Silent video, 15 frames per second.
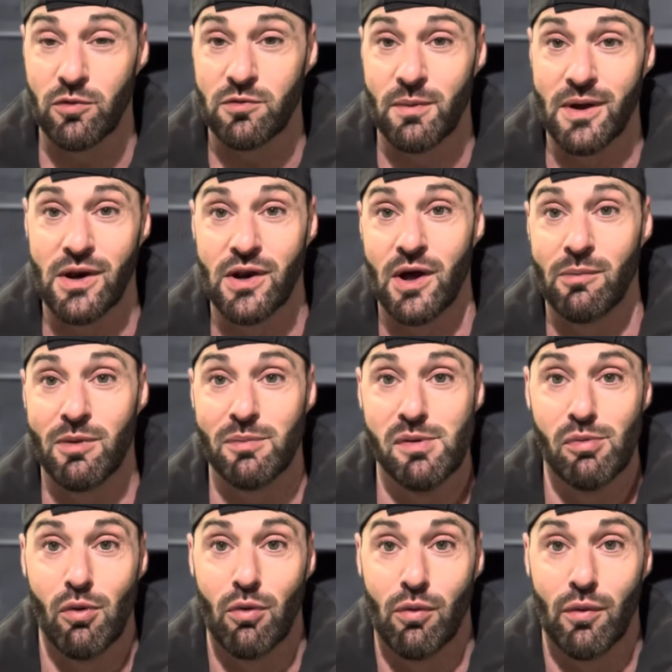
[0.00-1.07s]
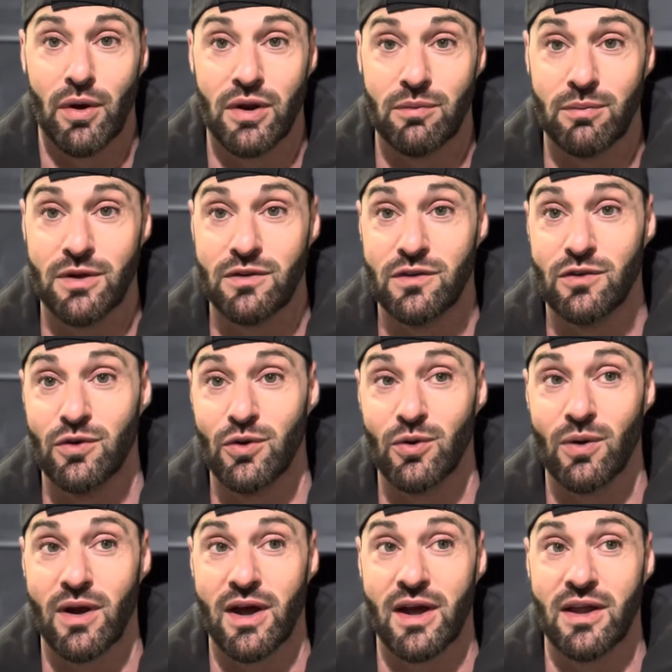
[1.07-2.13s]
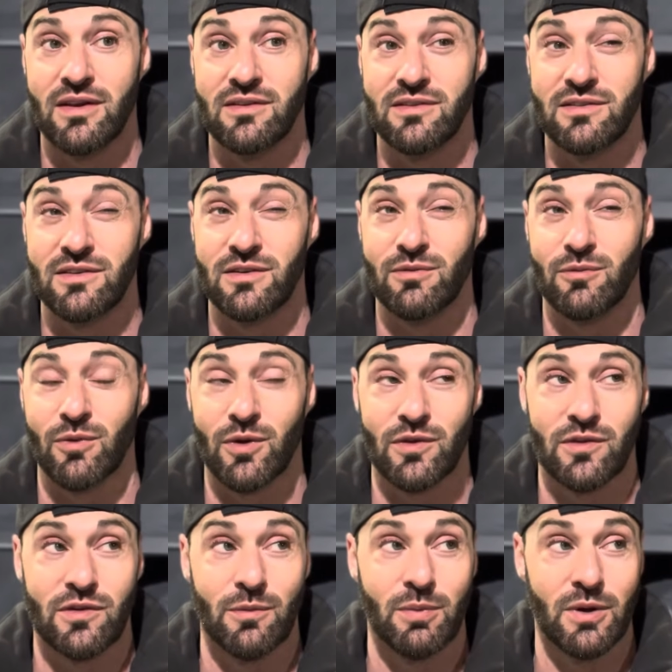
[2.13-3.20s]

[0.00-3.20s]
mounting up that people were wanting me to do, and didn't want to